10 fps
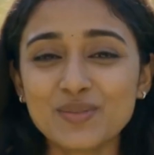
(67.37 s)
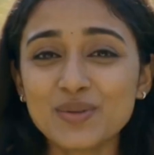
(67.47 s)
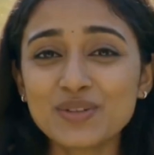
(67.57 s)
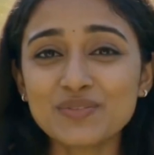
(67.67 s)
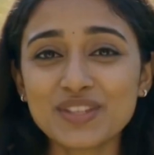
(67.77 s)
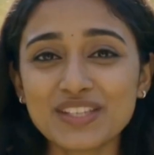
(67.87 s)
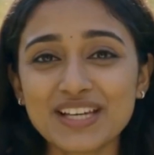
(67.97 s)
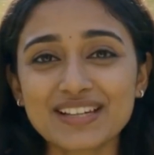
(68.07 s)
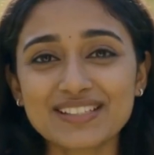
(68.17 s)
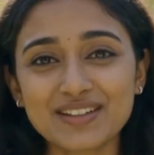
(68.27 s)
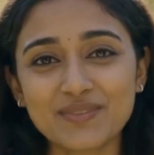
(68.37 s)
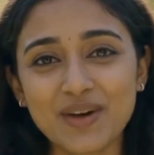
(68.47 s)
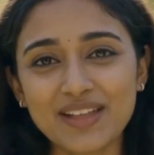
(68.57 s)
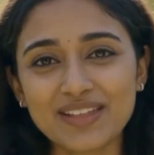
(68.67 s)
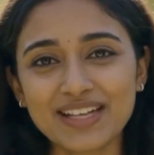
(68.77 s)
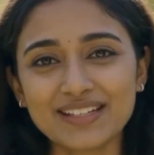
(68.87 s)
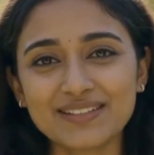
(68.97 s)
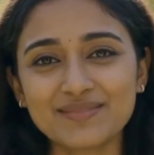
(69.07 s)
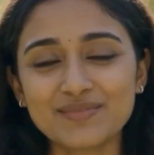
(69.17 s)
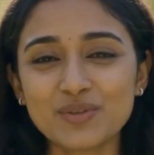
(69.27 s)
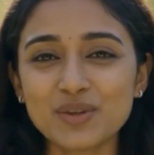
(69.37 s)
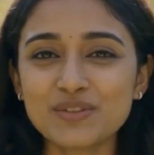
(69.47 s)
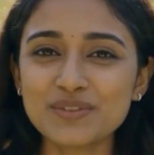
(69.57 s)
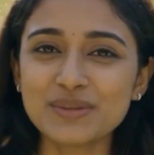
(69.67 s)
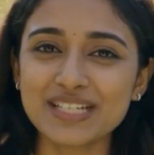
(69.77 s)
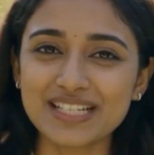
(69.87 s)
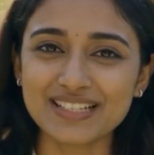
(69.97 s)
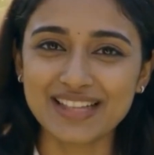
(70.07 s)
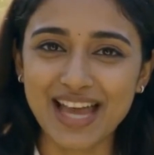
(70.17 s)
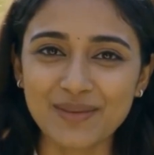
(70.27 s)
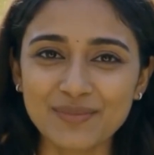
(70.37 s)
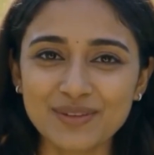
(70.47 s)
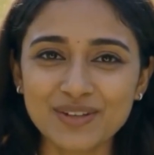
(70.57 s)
When you feel the onset of a migraine, remove the protective cap.